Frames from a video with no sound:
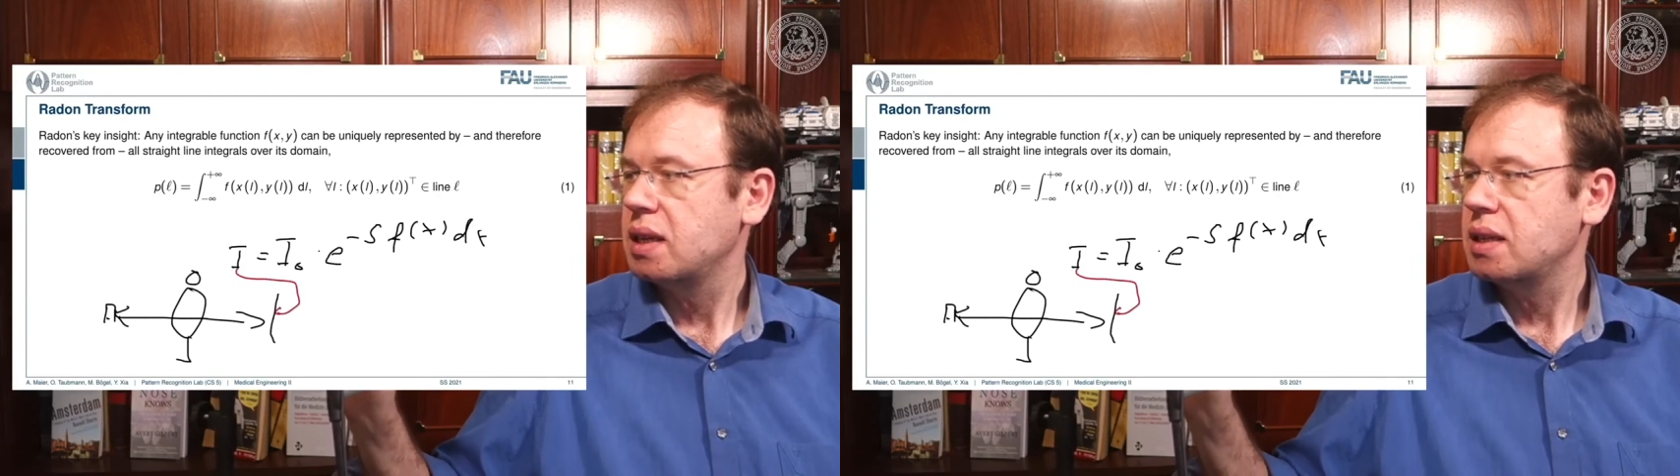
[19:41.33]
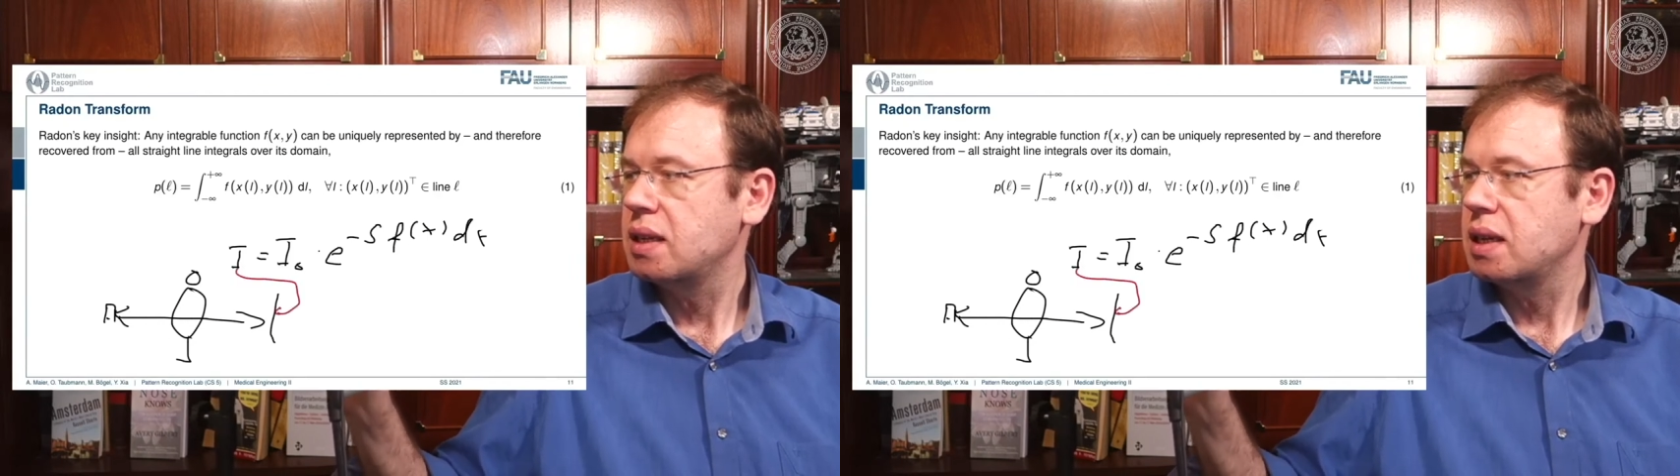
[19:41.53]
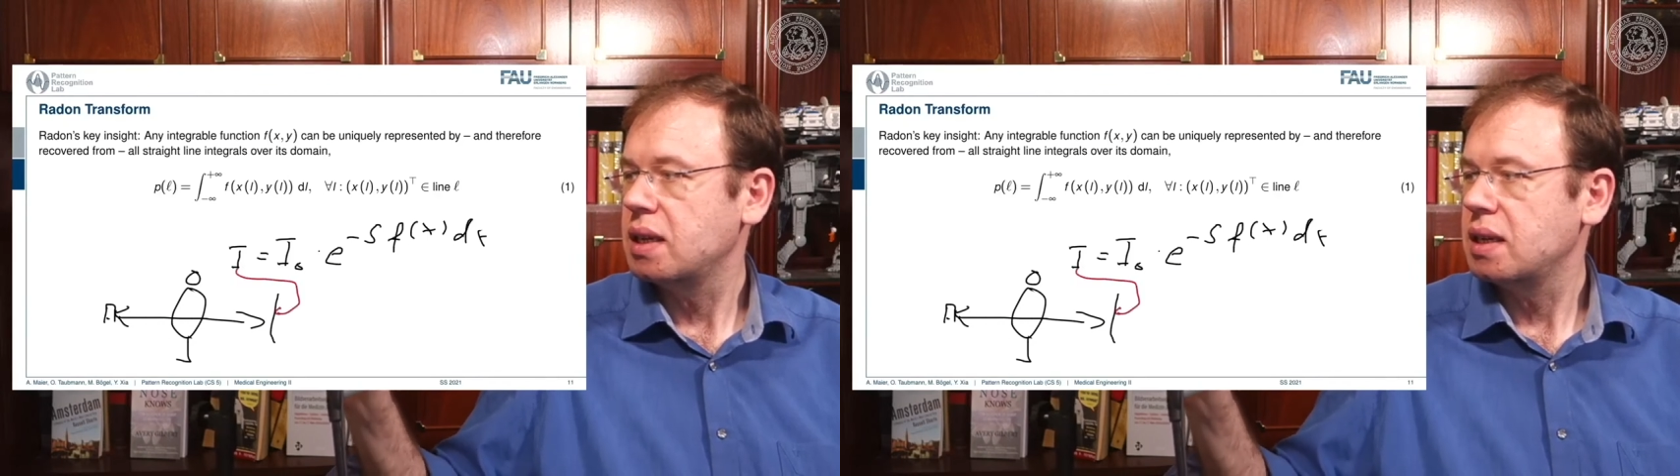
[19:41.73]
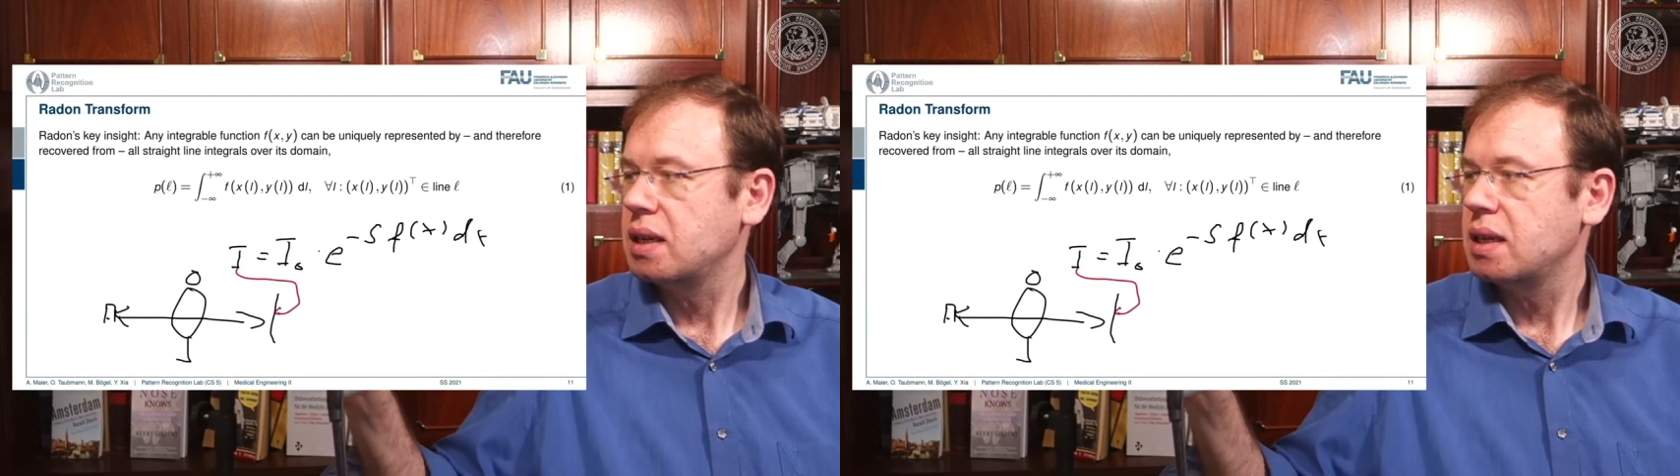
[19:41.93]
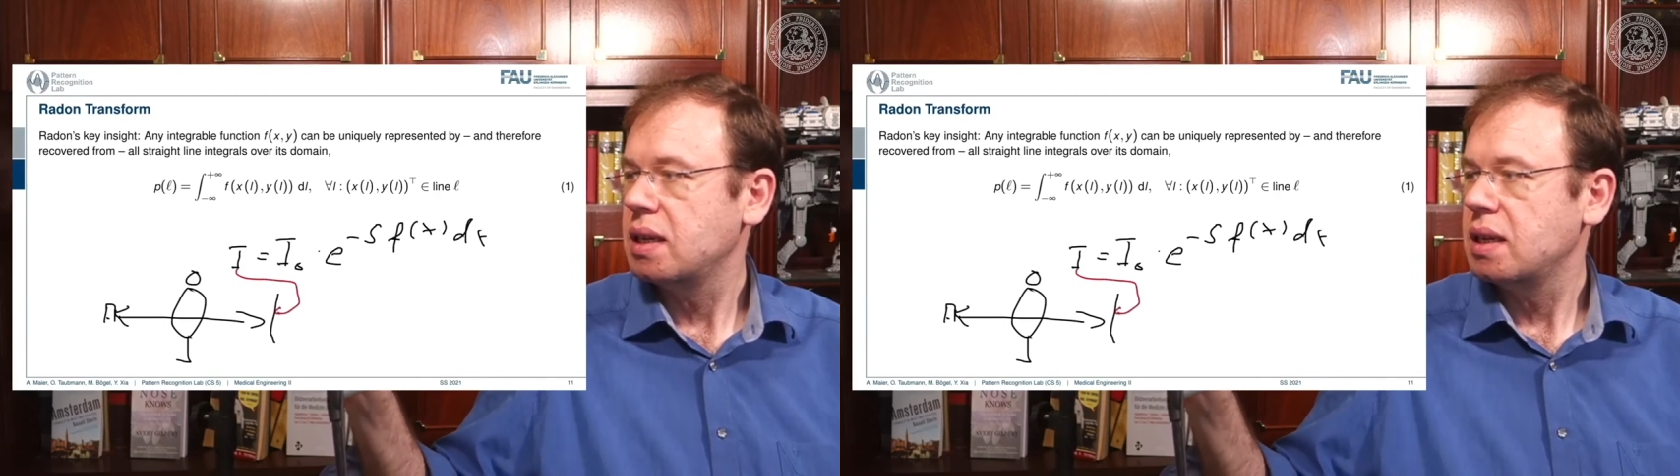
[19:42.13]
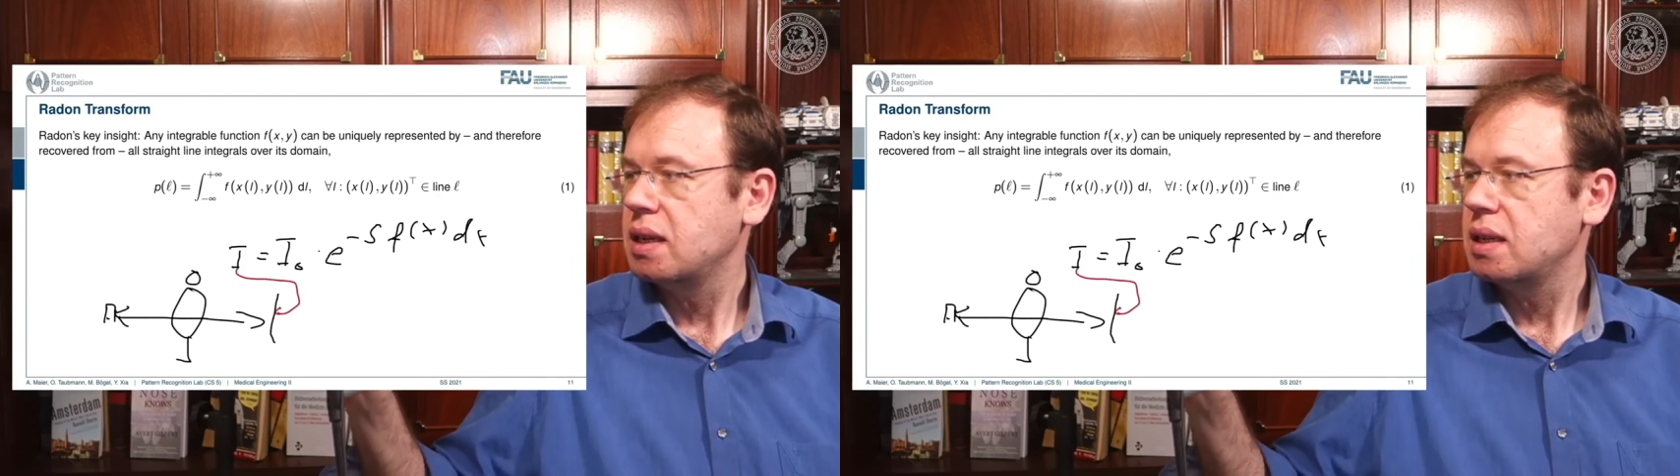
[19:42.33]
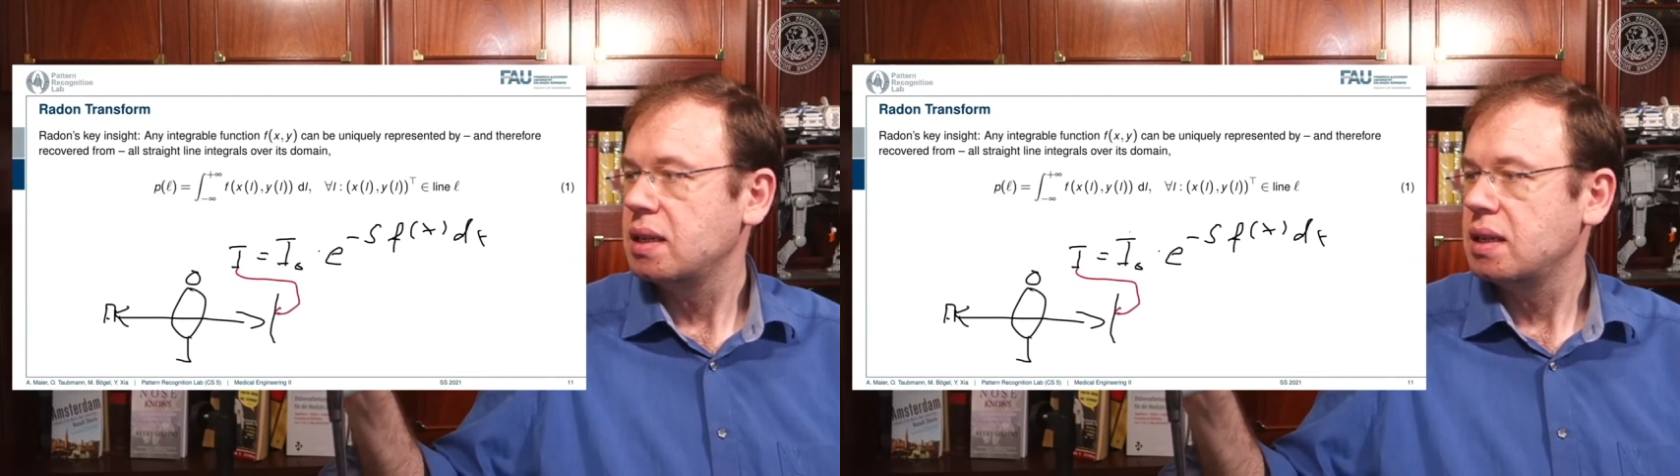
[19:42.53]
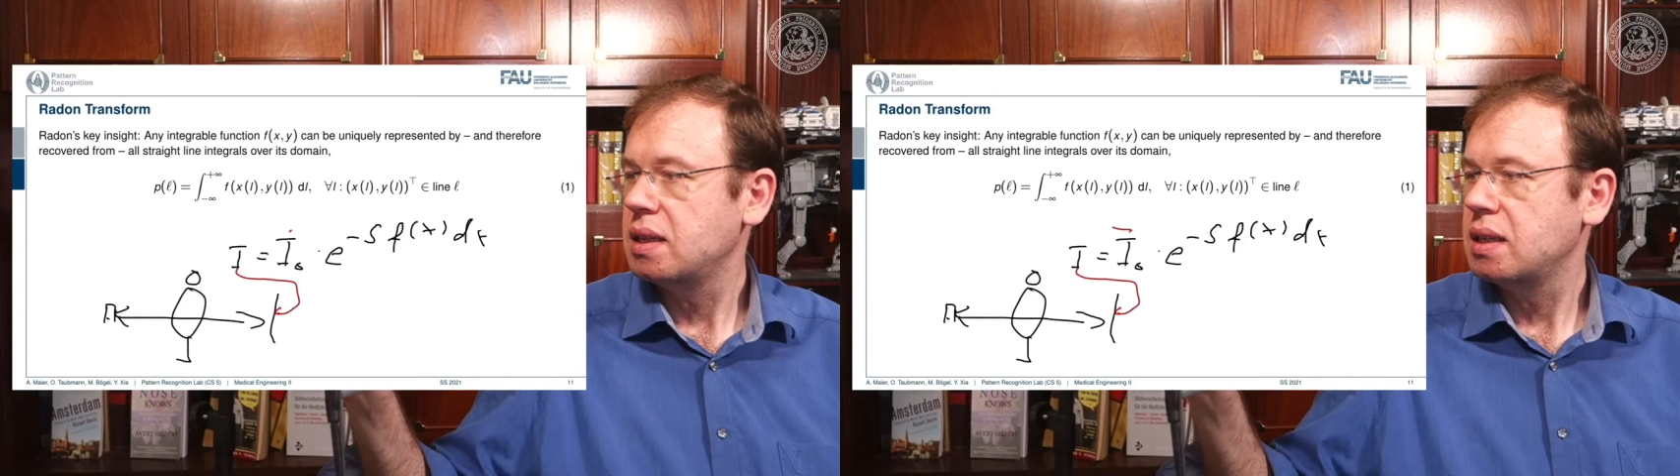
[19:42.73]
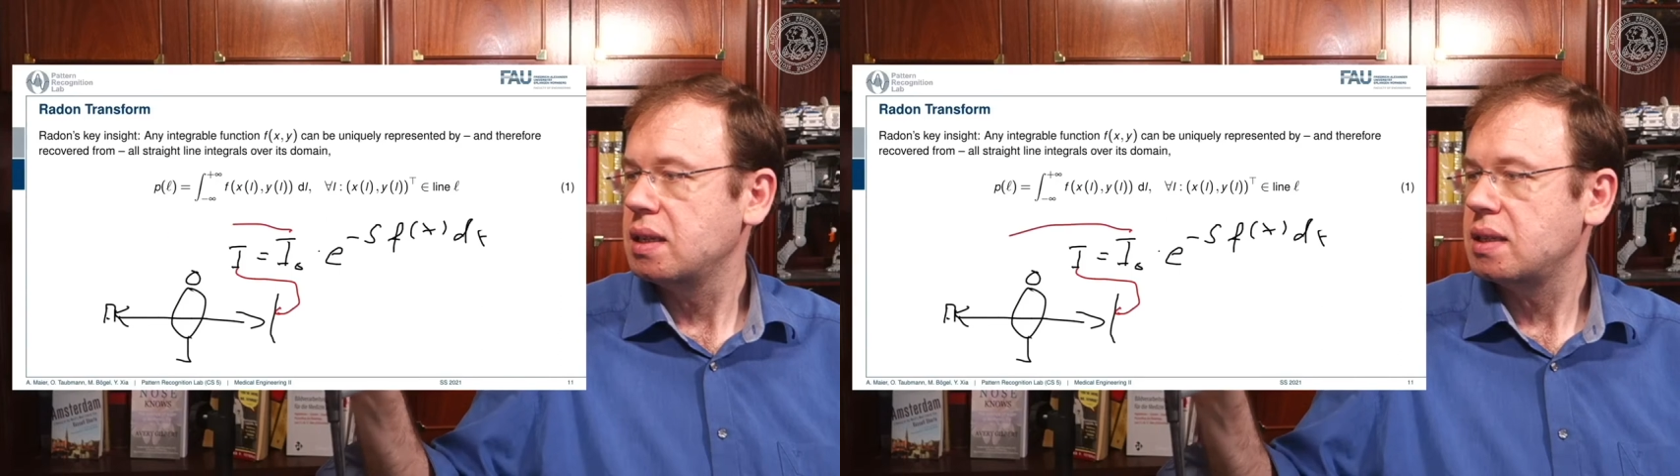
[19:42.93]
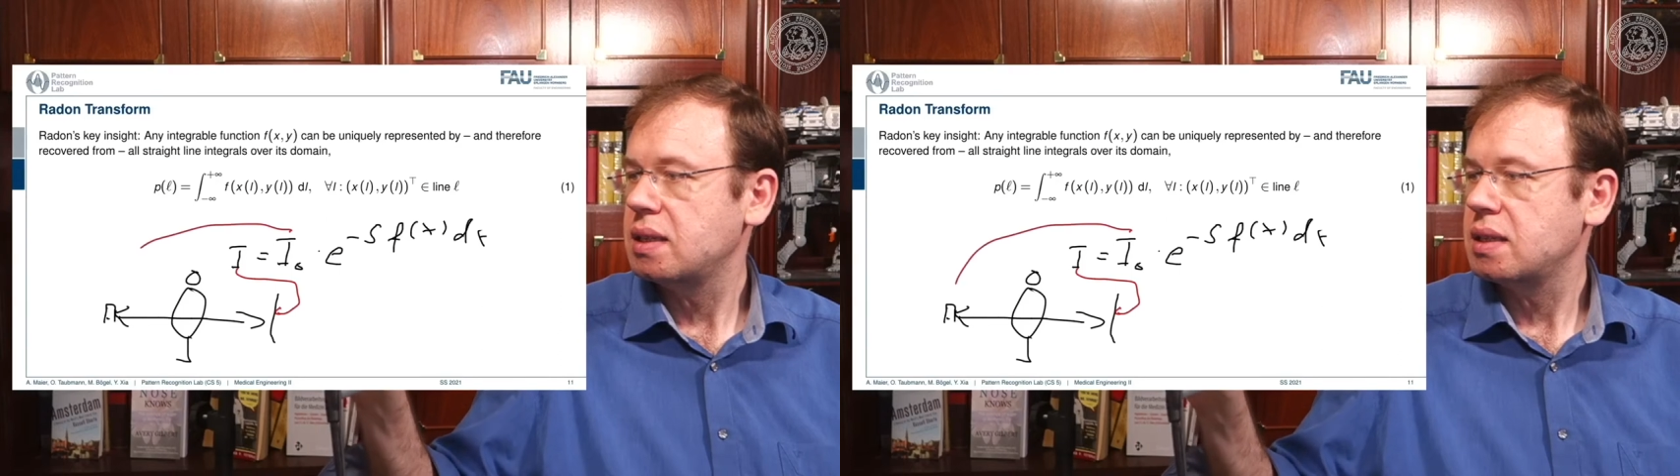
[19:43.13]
then this